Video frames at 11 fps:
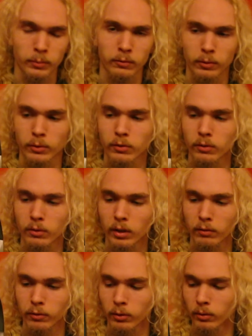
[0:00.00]
a studio
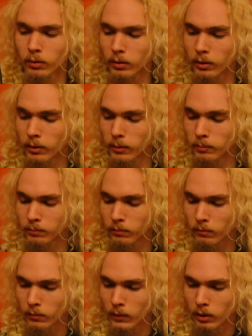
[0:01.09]
headphone.
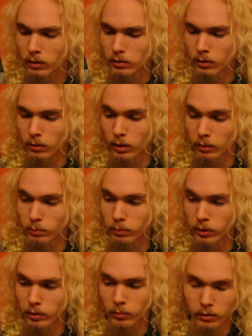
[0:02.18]
So I
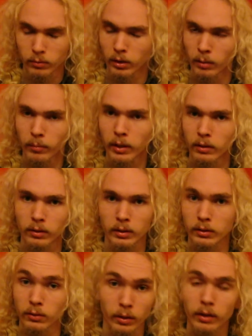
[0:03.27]
pretty much recommend
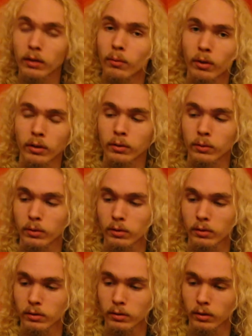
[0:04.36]
these to anyone who
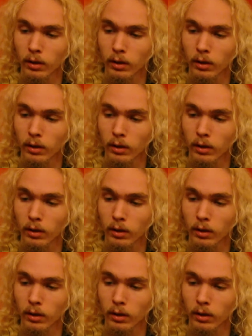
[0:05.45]
wants